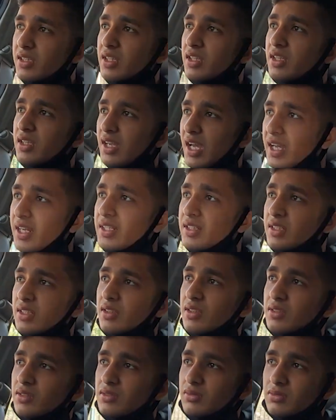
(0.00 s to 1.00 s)
the
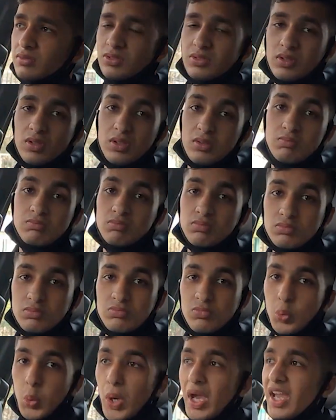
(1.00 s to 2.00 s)

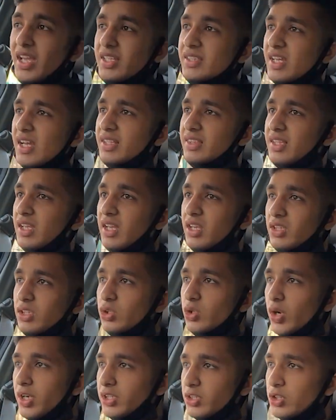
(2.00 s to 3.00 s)
right way that they're
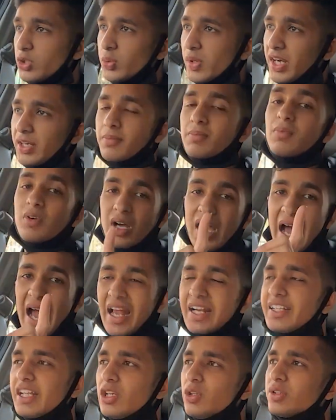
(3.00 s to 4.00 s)
going to do it.
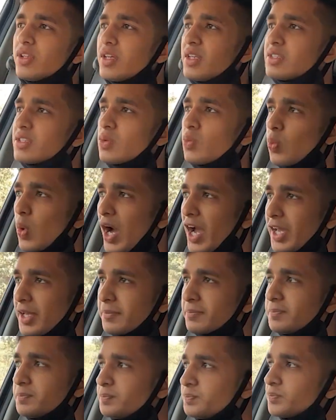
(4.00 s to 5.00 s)
I'll tell you the reason why.